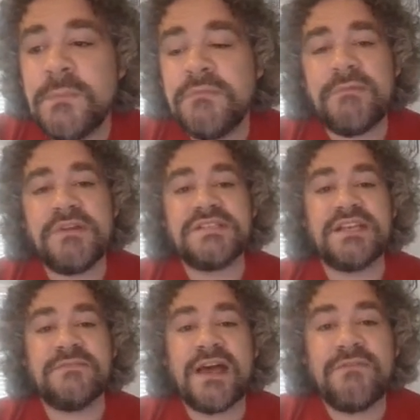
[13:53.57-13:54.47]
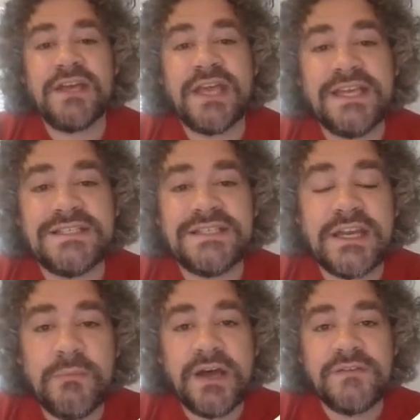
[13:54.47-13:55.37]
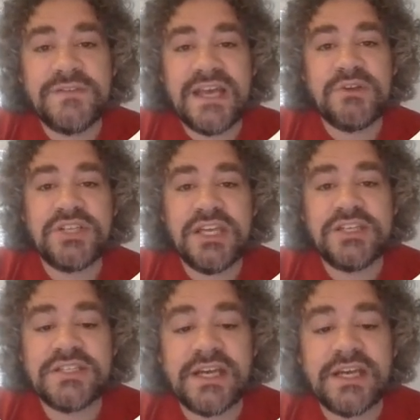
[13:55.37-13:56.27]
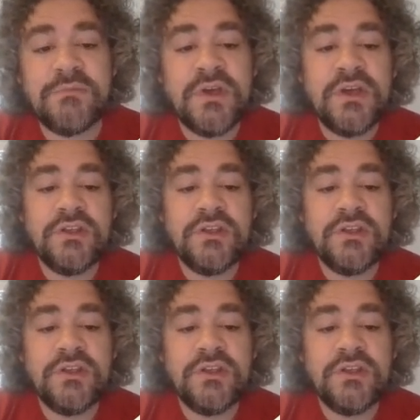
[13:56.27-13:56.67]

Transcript: Maybe instead of having a set amount of damage each time,